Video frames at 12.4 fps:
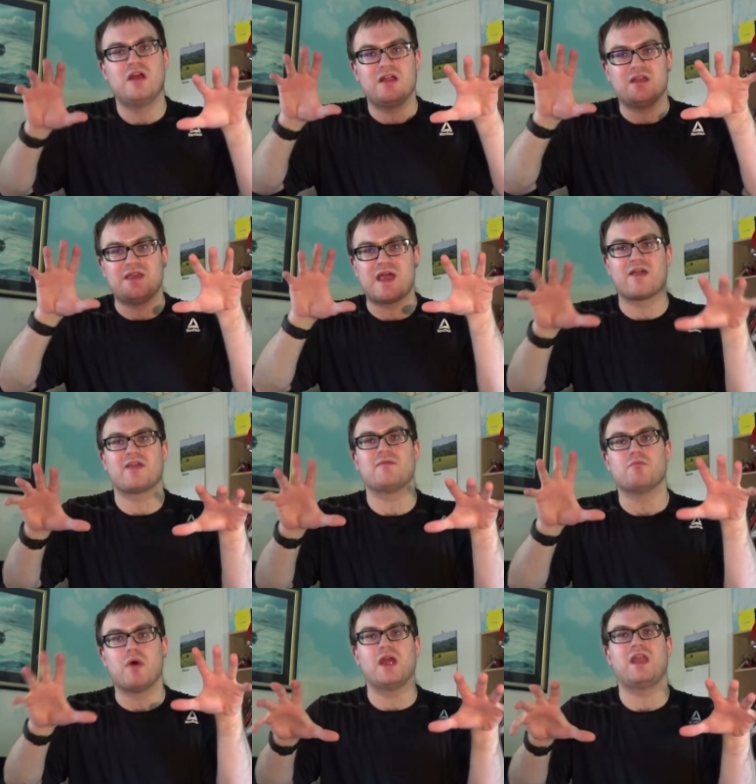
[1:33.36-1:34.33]
Now they
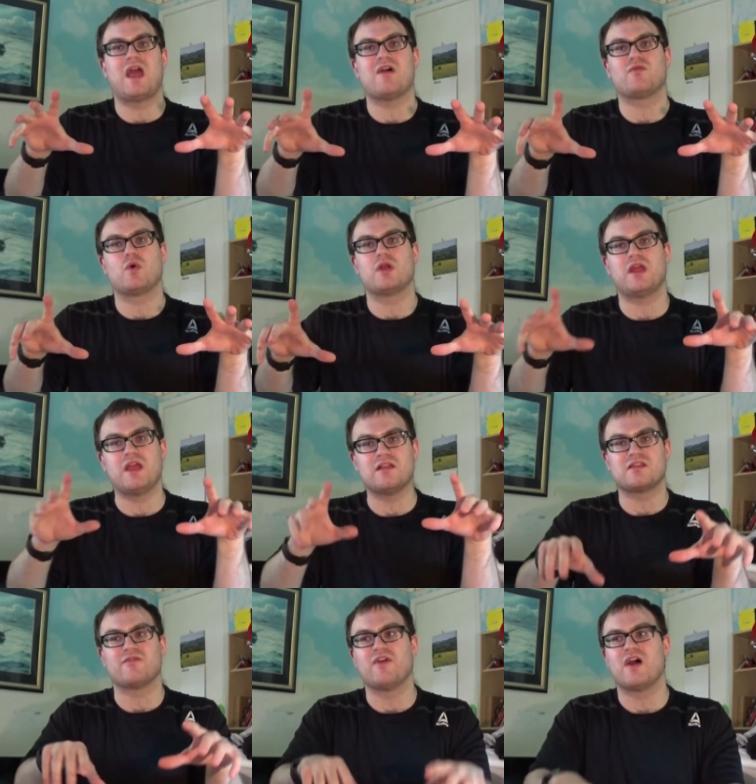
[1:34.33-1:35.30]
might have one in
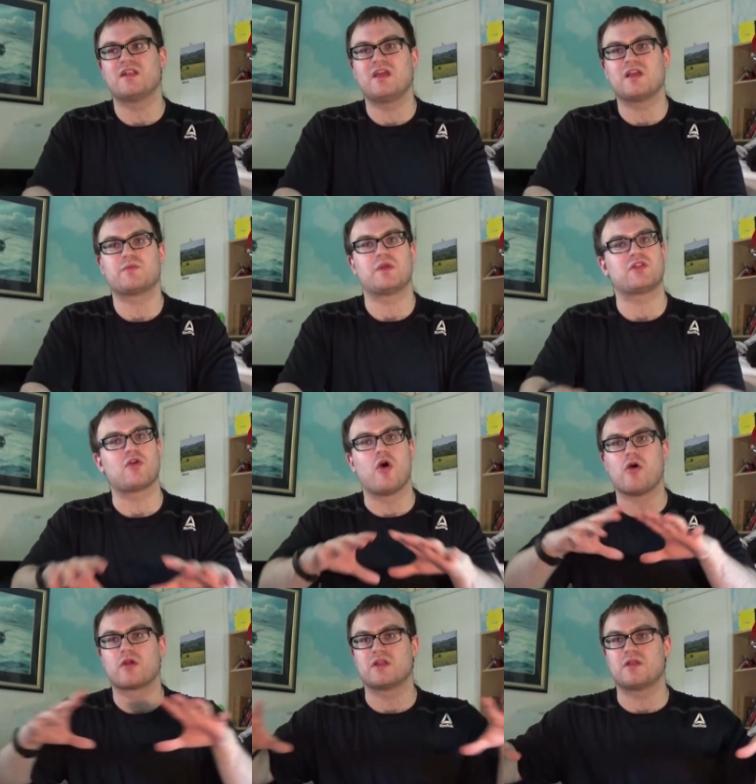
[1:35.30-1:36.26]
Stephon Diggs, but it's
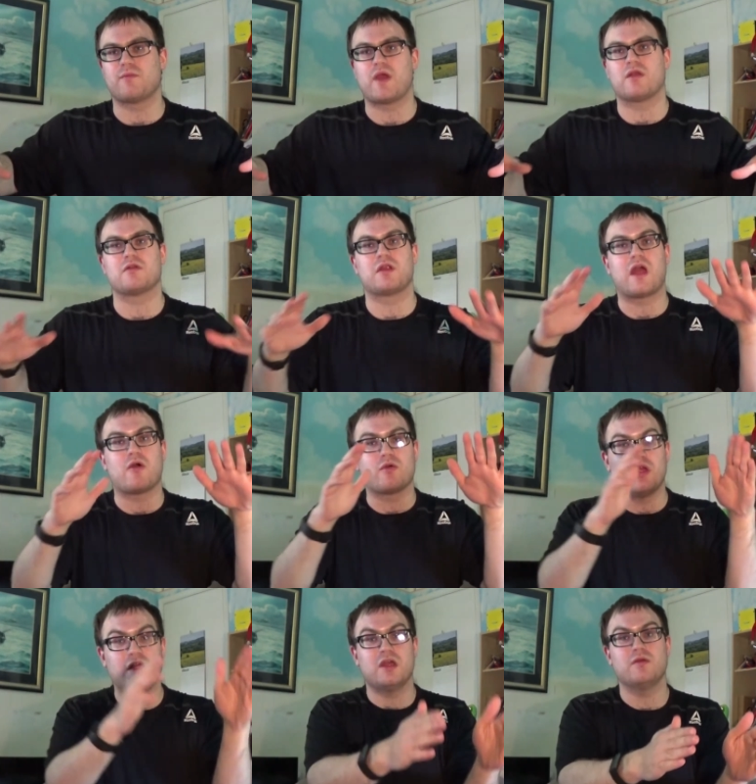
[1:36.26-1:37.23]
all going to depend on how
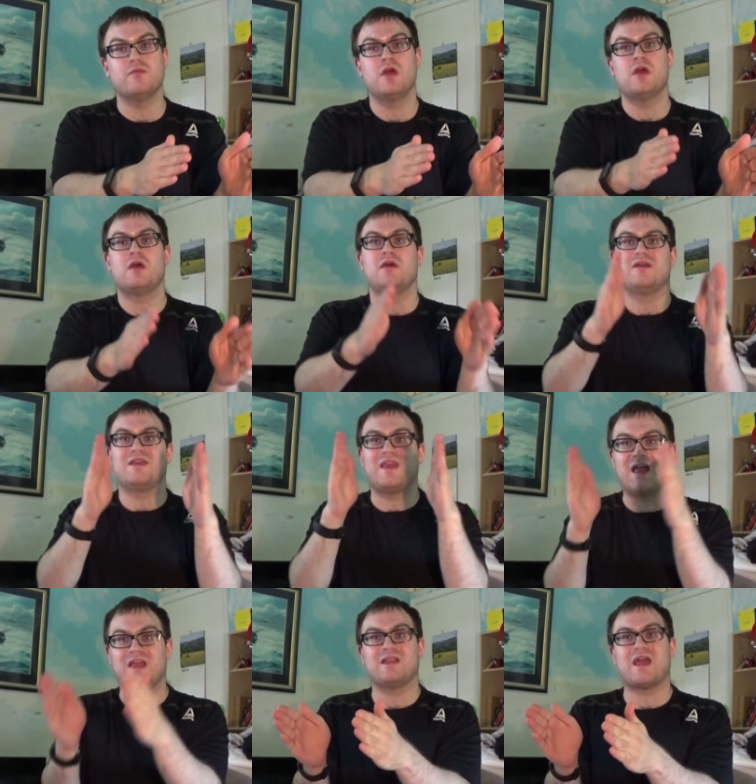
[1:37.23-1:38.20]
him
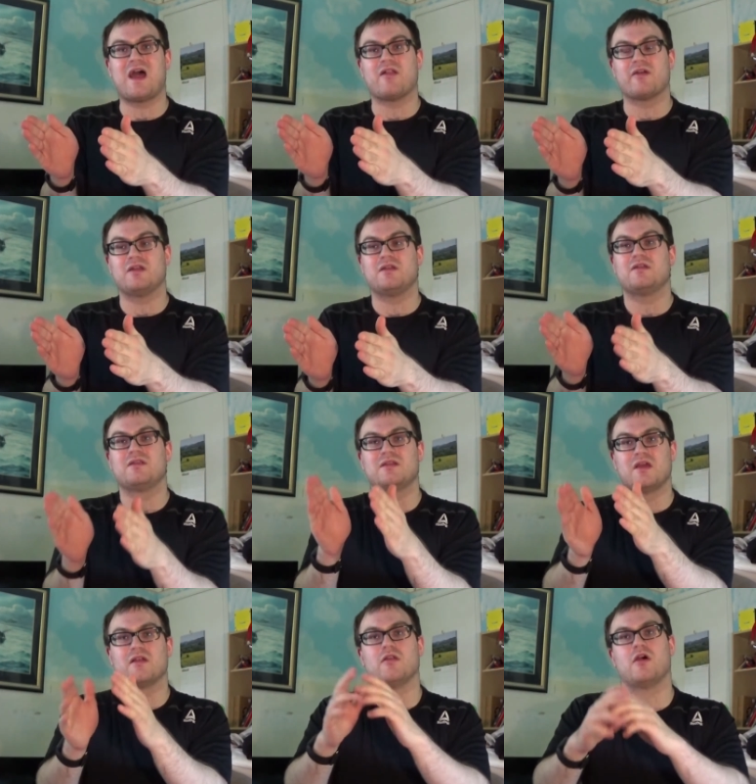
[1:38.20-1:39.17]
and Allen
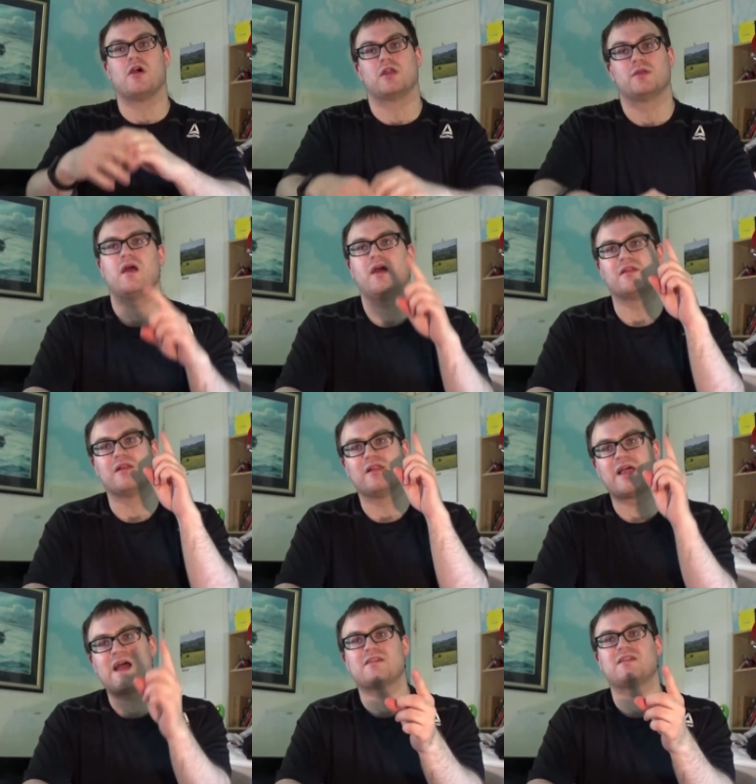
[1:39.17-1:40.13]
get along. And the
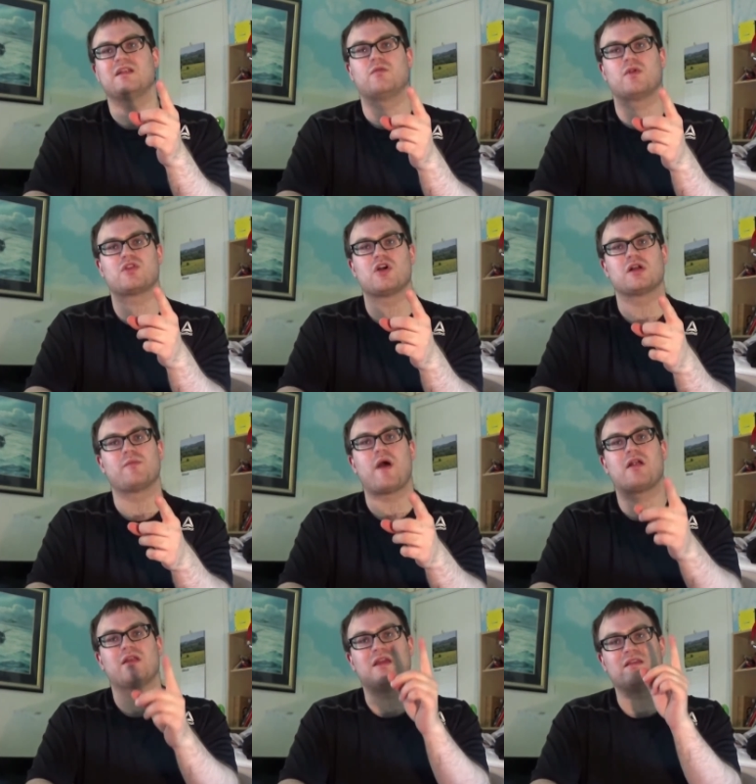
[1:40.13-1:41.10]
last thing I want to talk
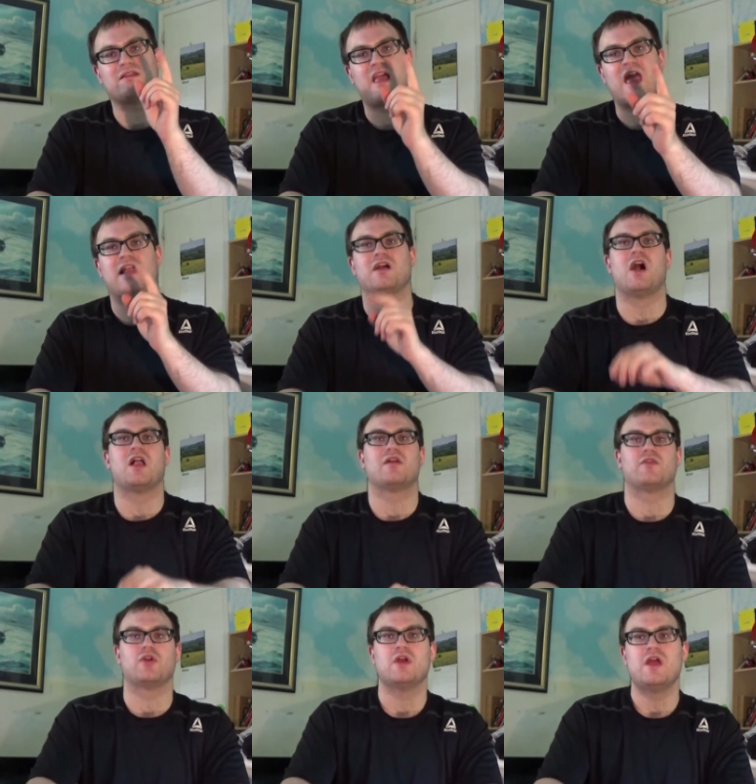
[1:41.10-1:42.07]
about is Ed
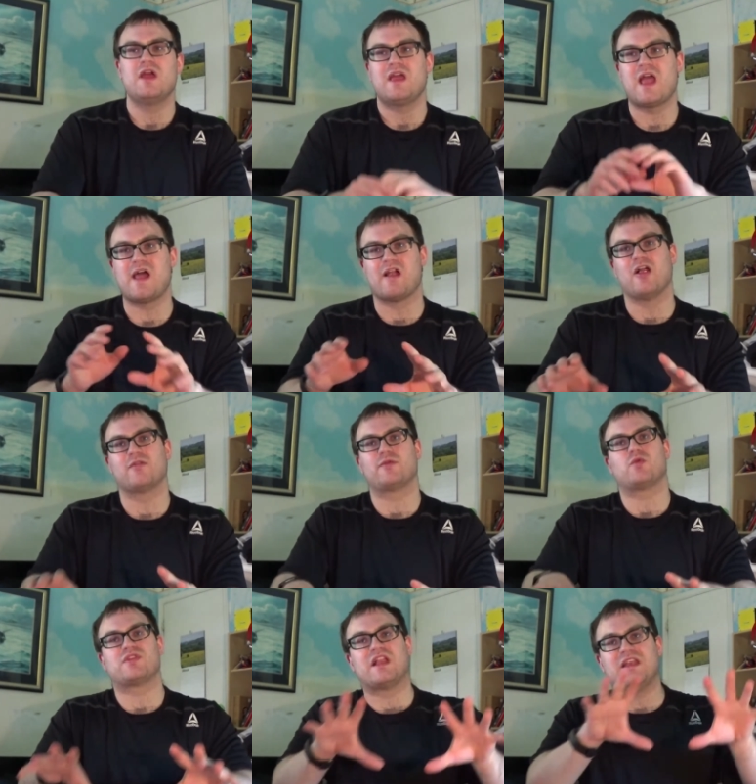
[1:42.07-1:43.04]
Oliver. Ed Oliver
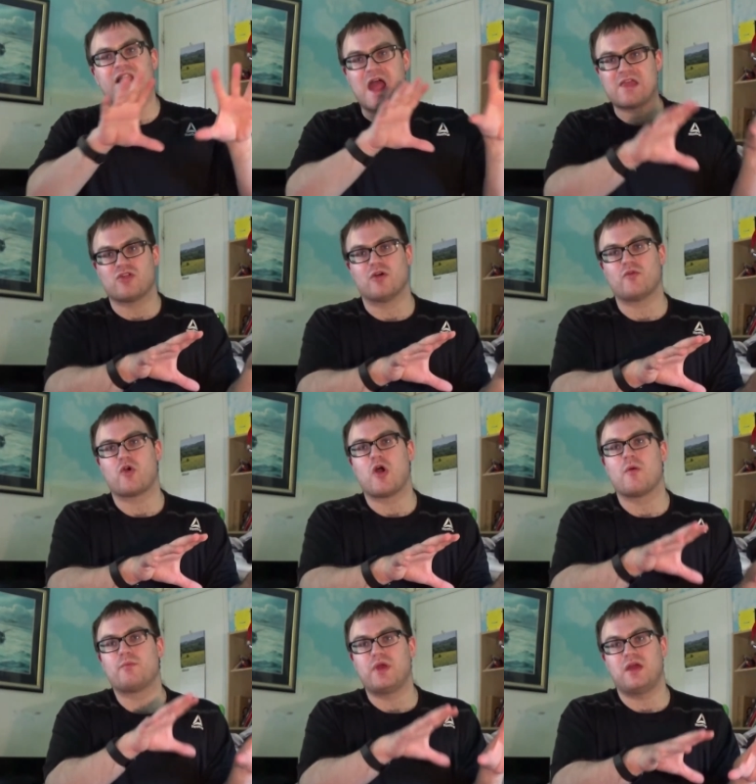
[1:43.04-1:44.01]
was the 9th
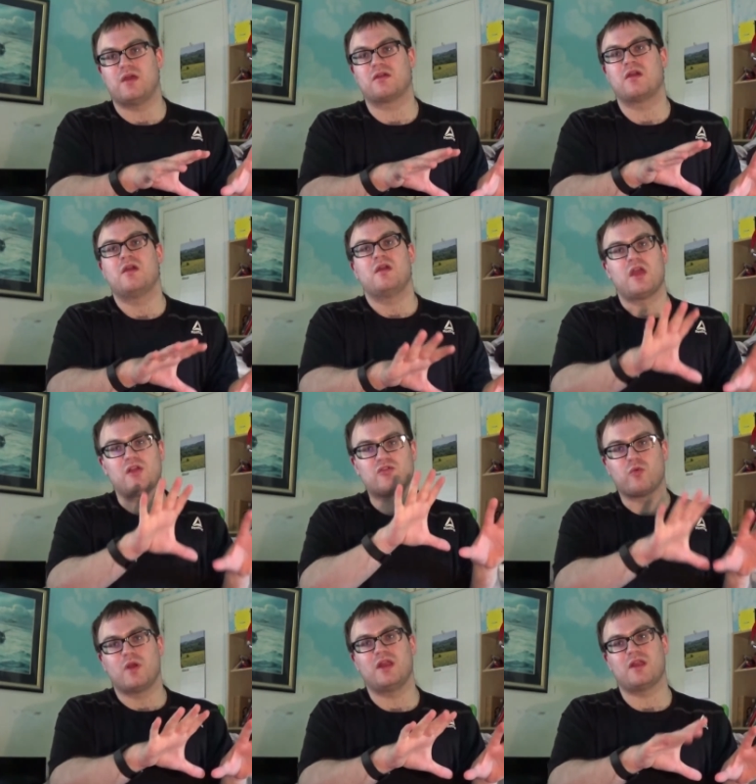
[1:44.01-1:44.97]
overall pick in
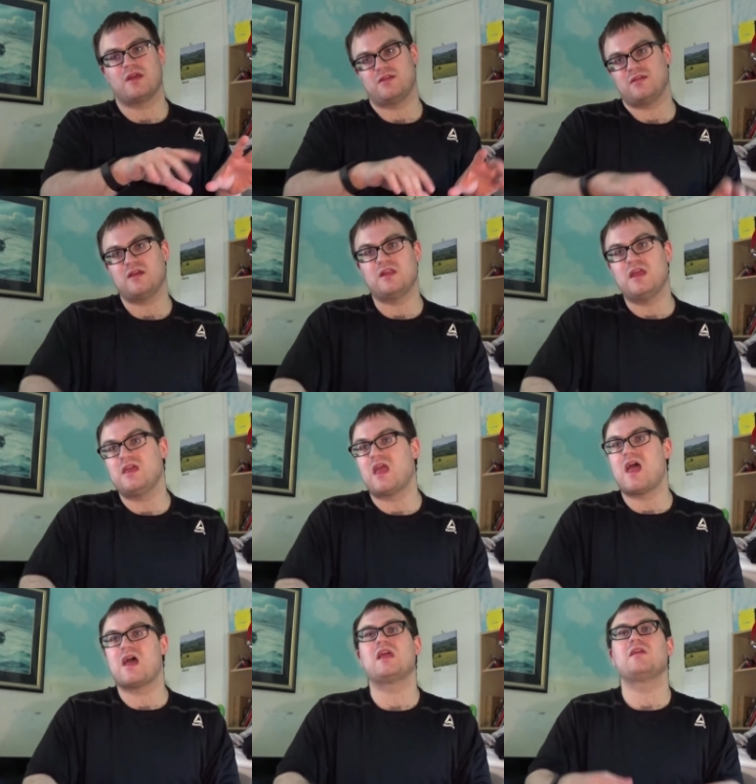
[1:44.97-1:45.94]
2019. He
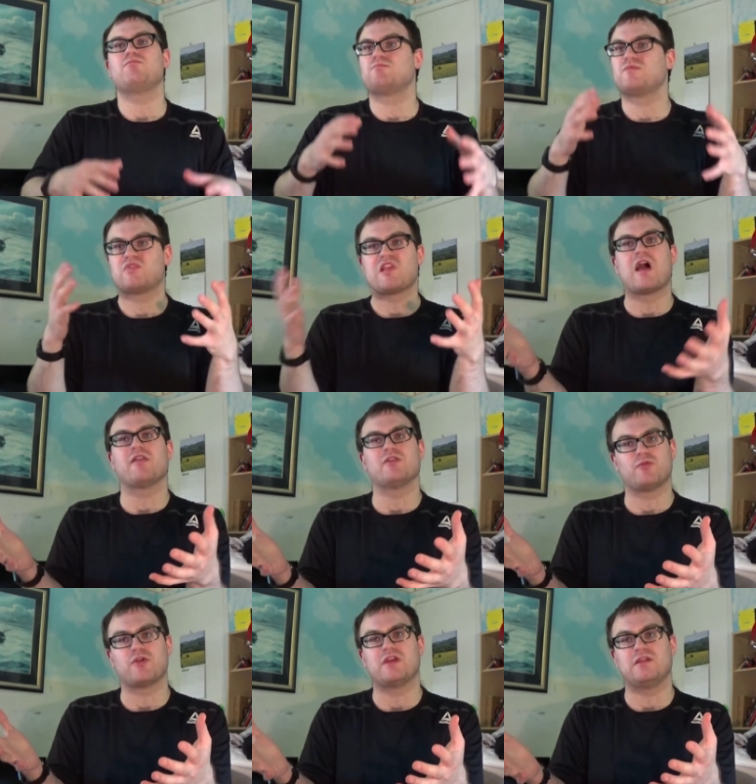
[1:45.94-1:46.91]
had a solid
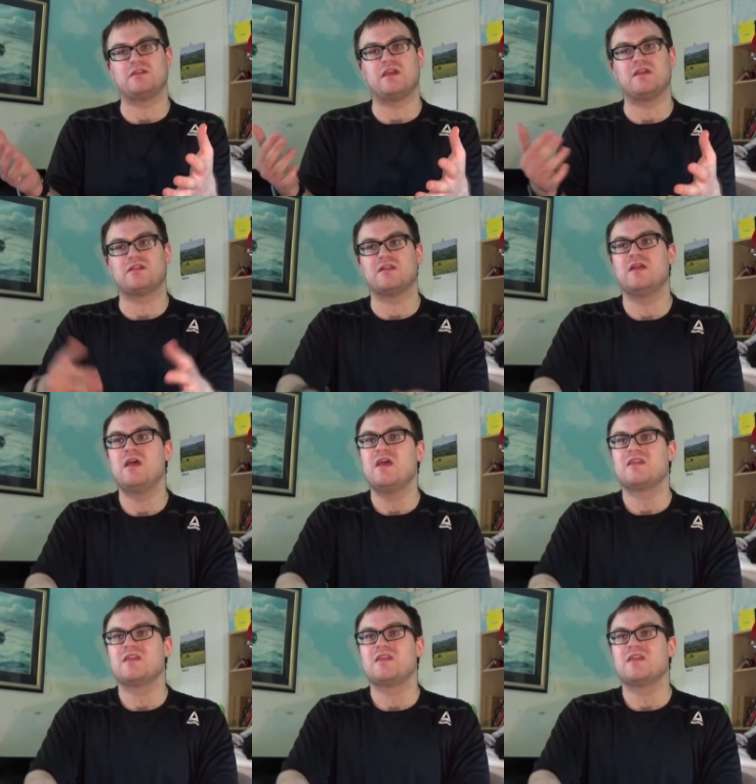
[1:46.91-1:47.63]
rookie season.